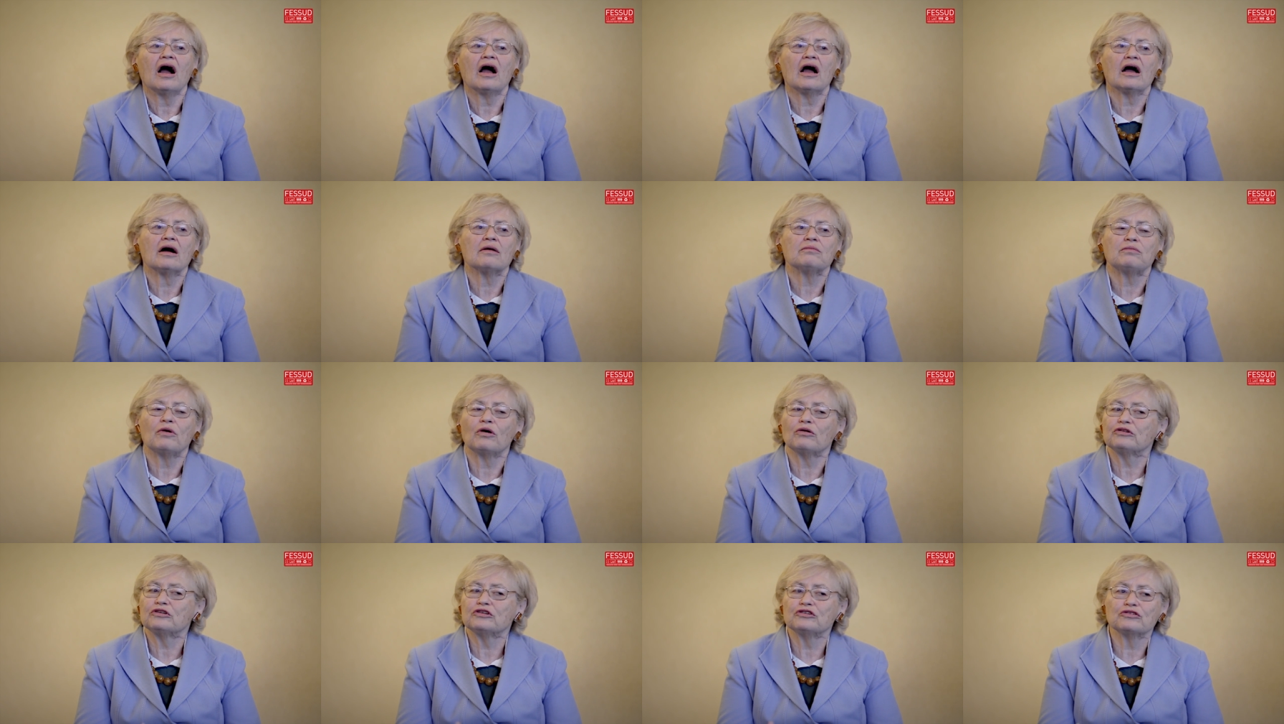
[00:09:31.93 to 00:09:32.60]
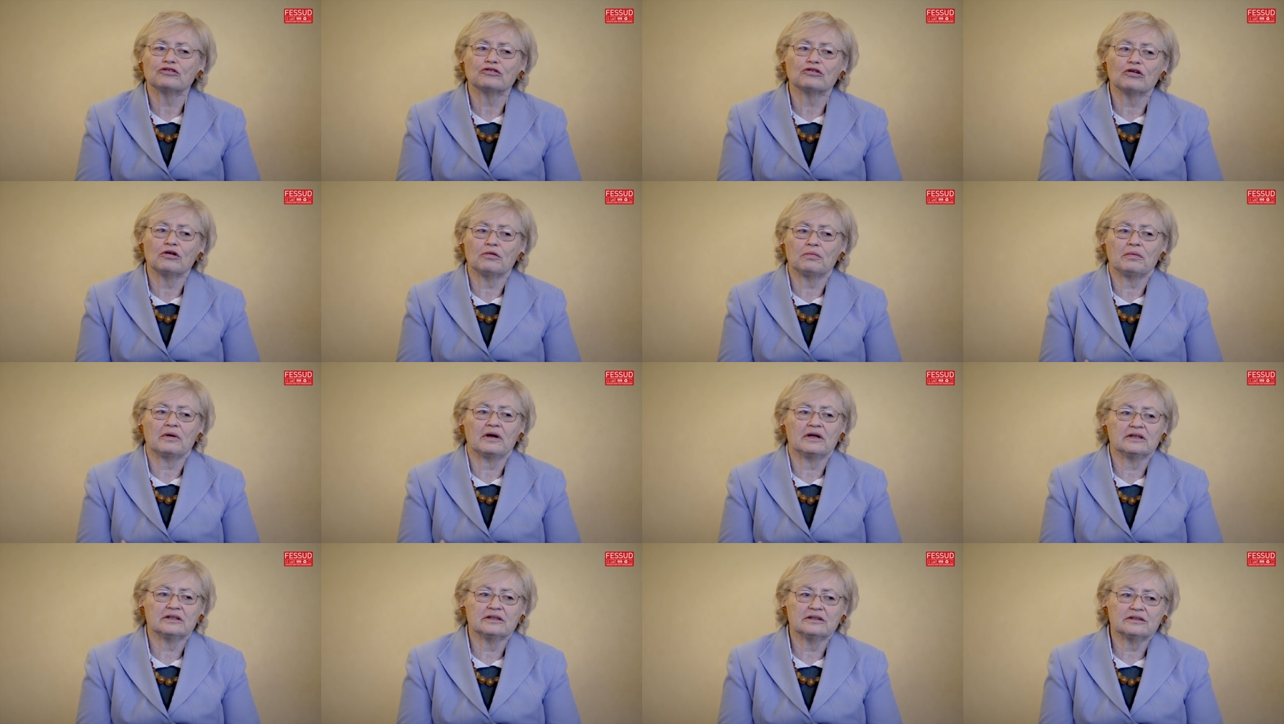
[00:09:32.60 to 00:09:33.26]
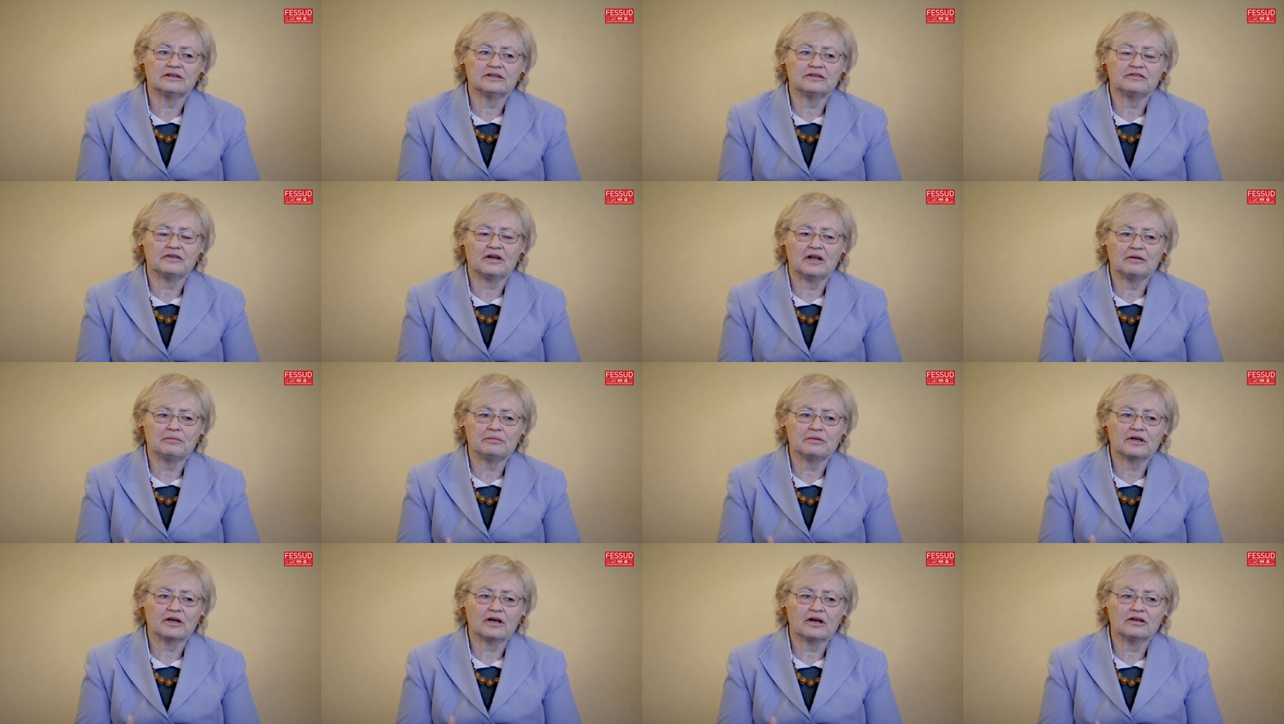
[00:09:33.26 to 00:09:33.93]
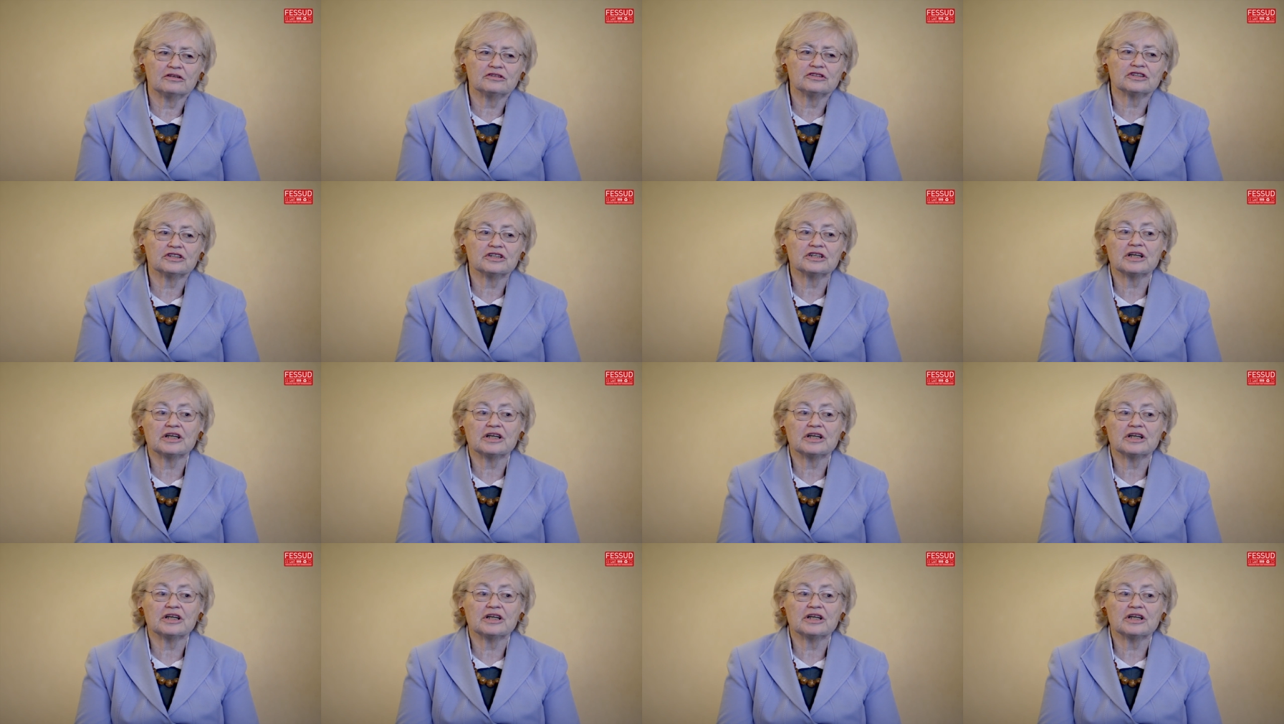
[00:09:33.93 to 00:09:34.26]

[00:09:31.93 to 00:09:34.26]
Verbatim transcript: uh, both in Europe and in the developing countries,